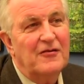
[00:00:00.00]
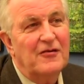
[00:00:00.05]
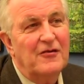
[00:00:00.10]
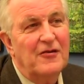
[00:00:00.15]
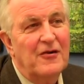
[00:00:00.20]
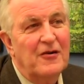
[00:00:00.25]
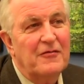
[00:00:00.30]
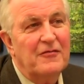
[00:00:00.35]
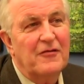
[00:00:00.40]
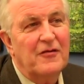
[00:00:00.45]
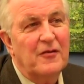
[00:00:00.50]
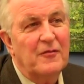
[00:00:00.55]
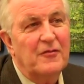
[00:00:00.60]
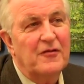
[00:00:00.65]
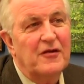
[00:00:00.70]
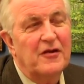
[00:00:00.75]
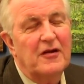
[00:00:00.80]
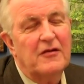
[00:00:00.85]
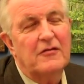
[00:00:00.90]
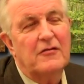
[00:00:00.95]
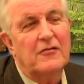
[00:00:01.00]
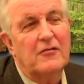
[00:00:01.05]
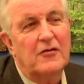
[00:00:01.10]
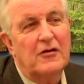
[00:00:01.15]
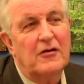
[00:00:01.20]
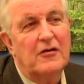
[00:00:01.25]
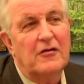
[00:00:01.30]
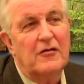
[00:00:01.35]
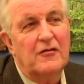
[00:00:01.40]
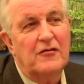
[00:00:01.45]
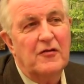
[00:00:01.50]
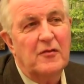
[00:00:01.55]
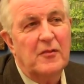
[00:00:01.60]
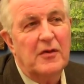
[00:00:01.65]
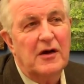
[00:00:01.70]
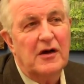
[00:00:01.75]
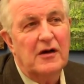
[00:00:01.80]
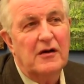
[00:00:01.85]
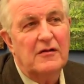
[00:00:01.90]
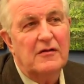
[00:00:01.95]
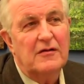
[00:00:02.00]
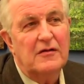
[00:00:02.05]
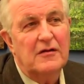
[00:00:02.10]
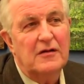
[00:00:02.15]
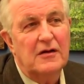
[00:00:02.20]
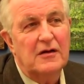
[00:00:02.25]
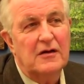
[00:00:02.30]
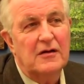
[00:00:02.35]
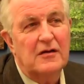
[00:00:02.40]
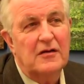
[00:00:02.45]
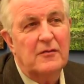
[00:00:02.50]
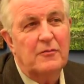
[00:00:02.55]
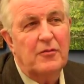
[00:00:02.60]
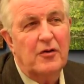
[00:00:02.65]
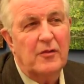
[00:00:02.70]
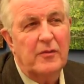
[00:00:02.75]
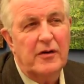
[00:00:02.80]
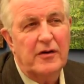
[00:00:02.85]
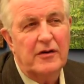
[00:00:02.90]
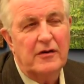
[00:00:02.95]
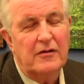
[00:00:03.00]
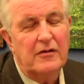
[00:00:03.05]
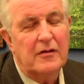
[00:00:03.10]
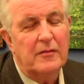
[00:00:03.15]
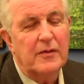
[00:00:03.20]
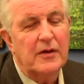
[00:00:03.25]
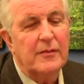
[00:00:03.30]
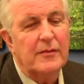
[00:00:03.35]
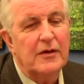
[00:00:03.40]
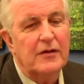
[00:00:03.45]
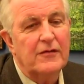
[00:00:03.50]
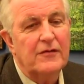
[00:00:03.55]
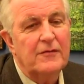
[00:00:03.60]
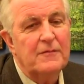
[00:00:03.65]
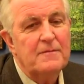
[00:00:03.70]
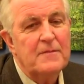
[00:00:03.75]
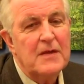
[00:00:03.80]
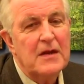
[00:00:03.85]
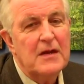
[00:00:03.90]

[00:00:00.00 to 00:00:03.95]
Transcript: to law firms and other lawyers about the pro bono commitments.